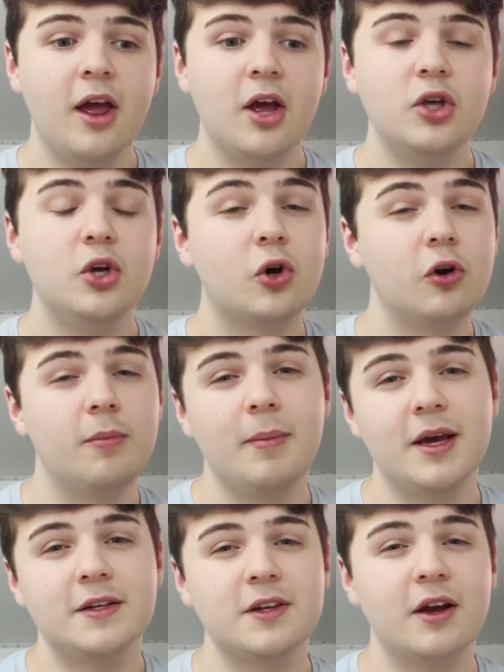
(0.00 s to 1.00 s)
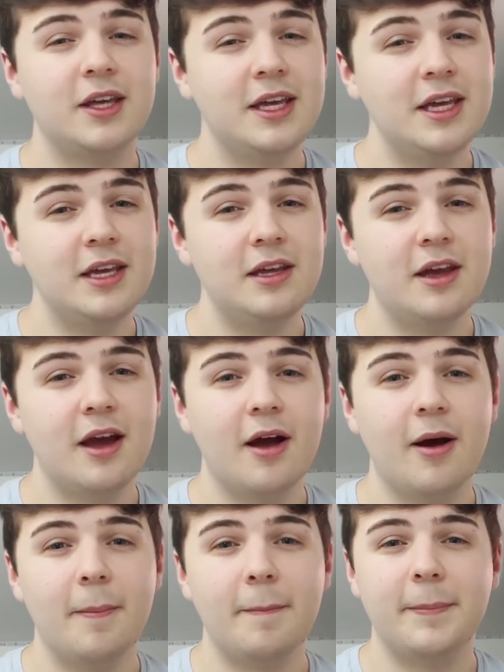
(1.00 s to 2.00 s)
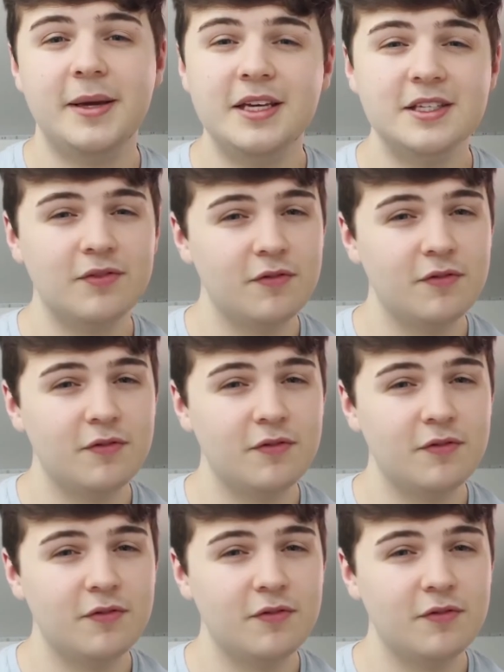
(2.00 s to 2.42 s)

you could miss a key piece of